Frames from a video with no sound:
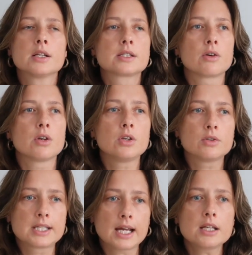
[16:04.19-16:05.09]
So
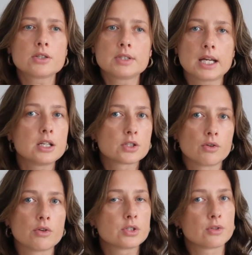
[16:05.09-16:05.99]
your day-to-day is
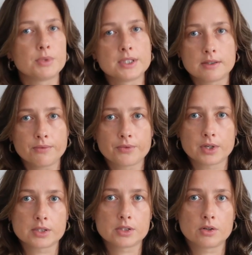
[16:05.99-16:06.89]
going to be
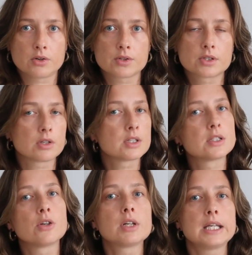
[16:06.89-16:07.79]
different, you know, so
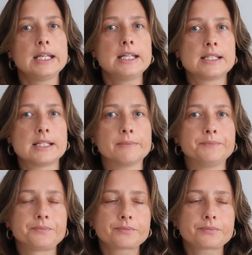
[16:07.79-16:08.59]
it's not easy.